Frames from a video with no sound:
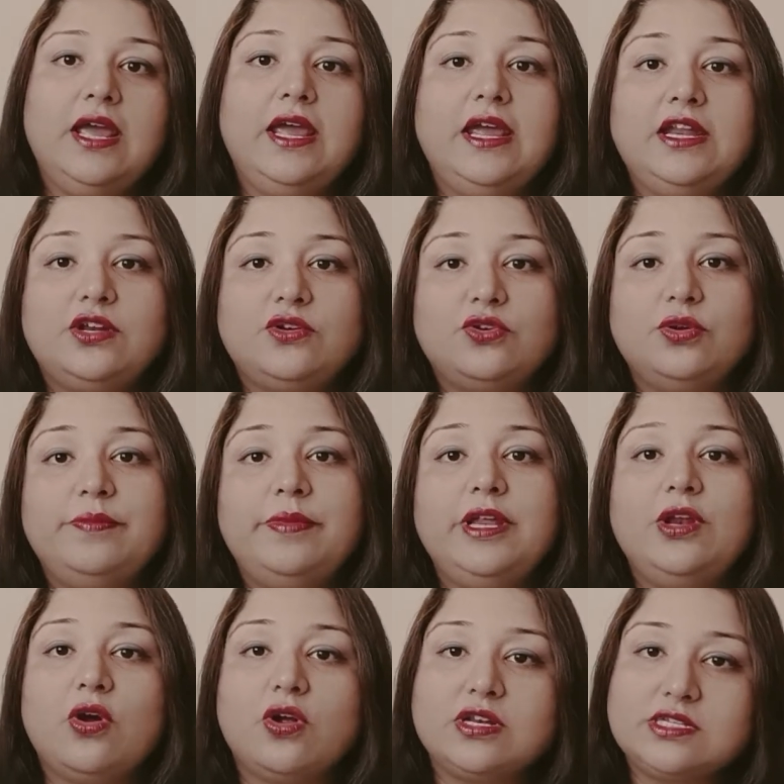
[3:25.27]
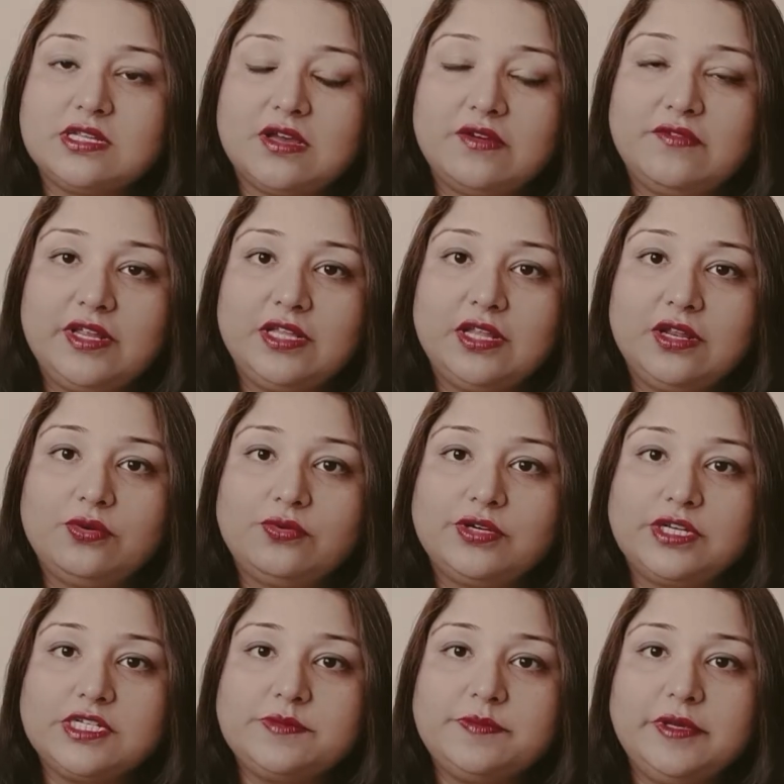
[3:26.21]
It could be not serving the
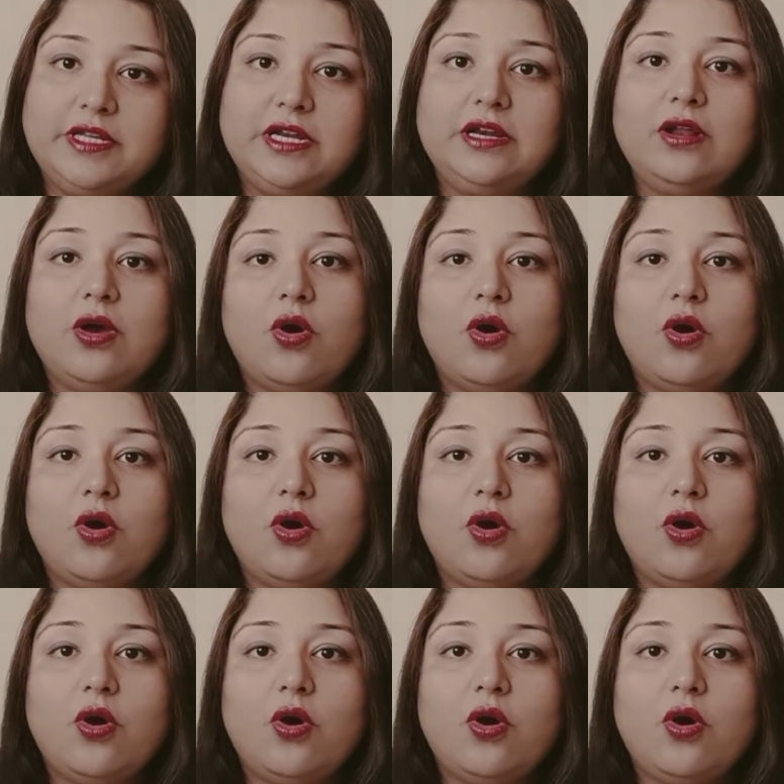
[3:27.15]
notice period